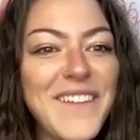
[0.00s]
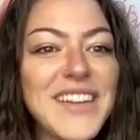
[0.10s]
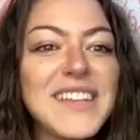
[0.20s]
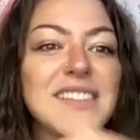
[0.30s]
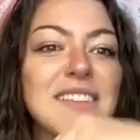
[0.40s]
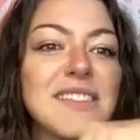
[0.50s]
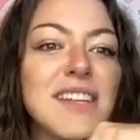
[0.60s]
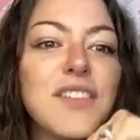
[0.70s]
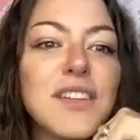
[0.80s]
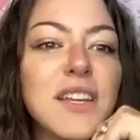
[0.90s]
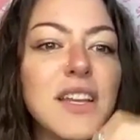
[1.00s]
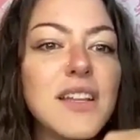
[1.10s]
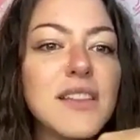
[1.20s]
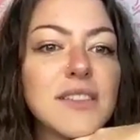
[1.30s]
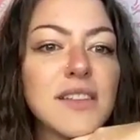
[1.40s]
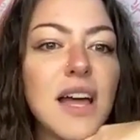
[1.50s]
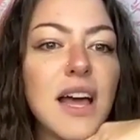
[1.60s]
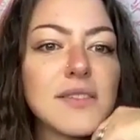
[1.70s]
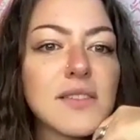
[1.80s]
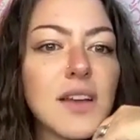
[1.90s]
Amanda says, definitely needed this
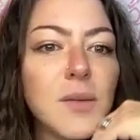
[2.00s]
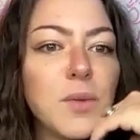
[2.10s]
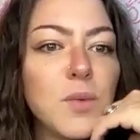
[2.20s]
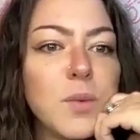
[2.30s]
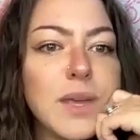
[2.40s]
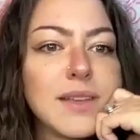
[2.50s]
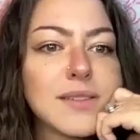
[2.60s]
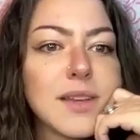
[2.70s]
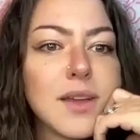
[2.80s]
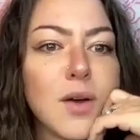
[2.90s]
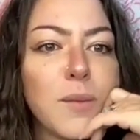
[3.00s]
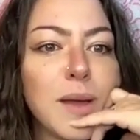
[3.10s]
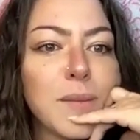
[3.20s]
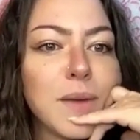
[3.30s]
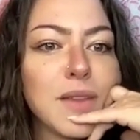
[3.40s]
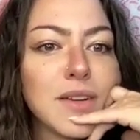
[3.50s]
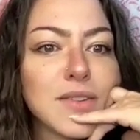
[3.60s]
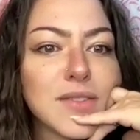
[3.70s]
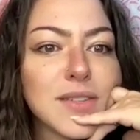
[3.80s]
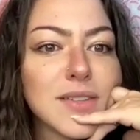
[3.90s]
class. Couple weeks ago, my mother
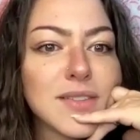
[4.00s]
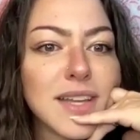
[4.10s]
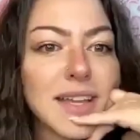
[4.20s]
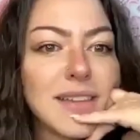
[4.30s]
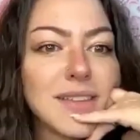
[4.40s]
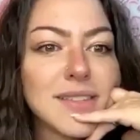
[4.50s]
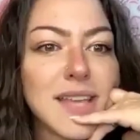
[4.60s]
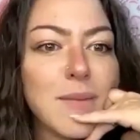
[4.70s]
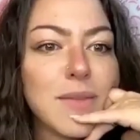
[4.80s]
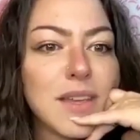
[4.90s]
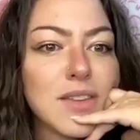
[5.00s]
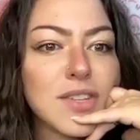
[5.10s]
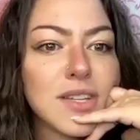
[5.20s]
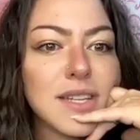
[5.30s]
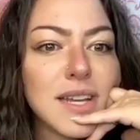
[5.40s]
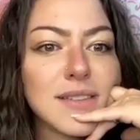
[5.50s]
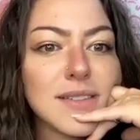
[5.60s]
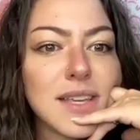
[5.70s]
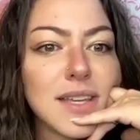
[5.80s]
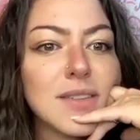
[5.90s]
still said the same thing she did
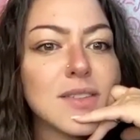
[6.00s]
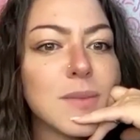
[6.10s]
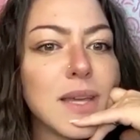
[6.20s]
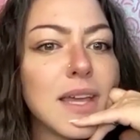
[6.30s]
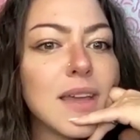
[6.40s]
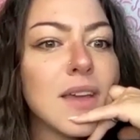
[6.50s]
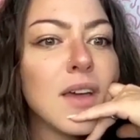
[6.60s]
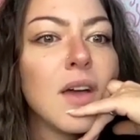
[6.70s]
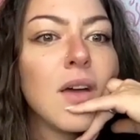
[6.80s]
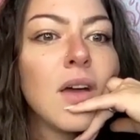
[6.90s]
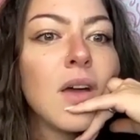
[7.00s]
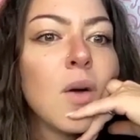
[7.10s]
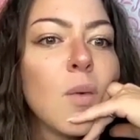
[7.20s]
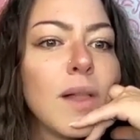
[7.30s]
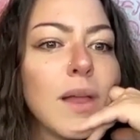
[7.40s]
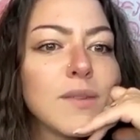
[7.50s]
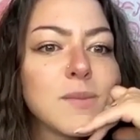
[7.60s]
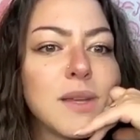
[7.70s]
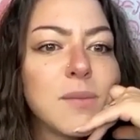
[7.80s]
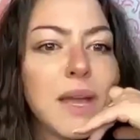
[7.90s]
as a kid to me. Well, I was
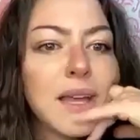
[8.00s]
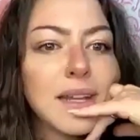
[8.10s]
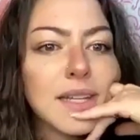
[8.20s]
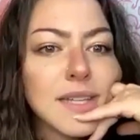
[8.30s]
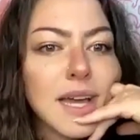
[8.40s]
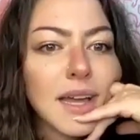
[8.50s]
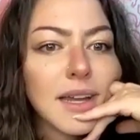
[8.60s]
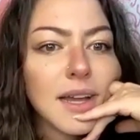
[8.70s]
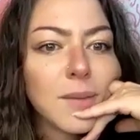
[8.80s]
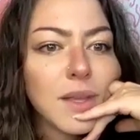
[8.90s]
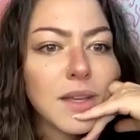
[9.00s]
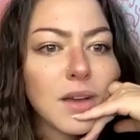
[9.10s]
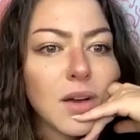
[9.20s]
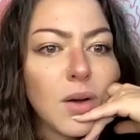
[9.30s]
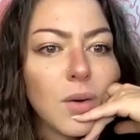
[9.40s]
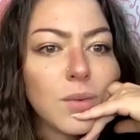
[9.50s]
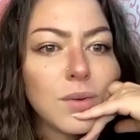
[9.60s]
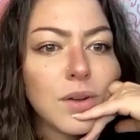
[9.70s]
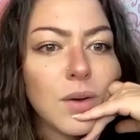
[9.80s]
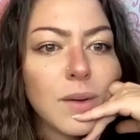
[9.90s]
mid panic attack, and I'm like, oh
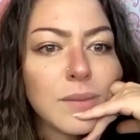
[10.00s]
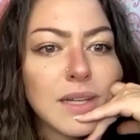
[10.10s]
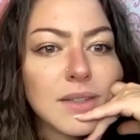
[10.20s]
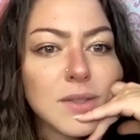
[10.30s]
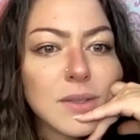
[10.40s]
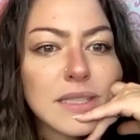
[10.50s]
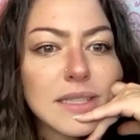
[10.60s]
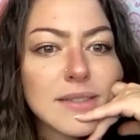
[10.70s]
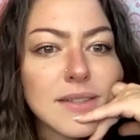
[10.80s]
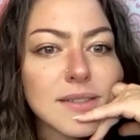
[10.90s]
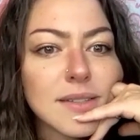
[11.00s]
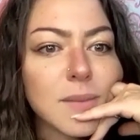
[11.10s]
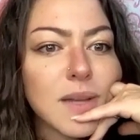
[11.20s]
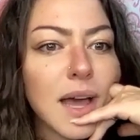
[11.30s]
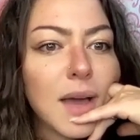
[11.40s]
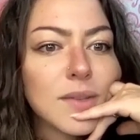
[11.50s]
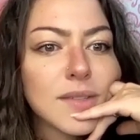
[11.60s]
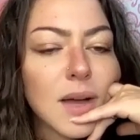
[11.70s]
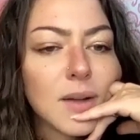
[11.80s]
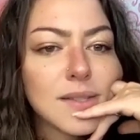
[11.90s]
no, I'm not doing this, except I
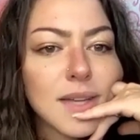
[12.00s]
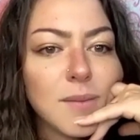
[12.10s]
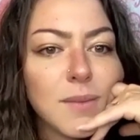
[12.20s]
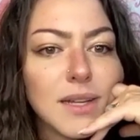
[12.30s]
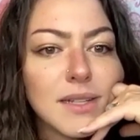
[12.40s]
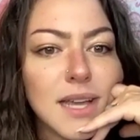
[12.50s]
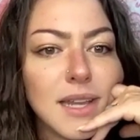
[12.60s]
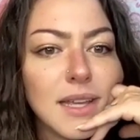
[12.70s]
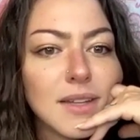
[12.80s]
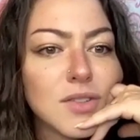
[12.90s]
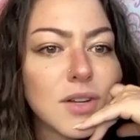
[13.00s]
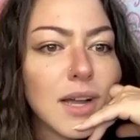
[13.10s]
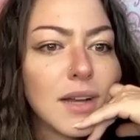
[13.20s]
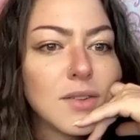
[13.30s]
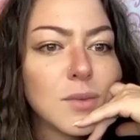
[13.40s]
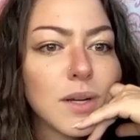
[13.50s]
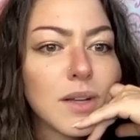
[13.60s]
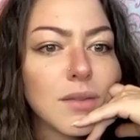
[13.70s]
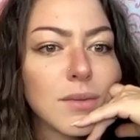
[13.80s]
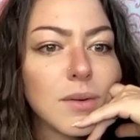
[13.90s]
was outside meditating and trying to
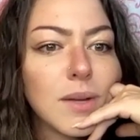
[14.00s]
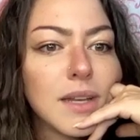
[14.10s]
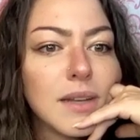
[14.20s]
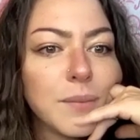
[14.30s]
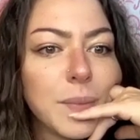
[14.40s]
work through it.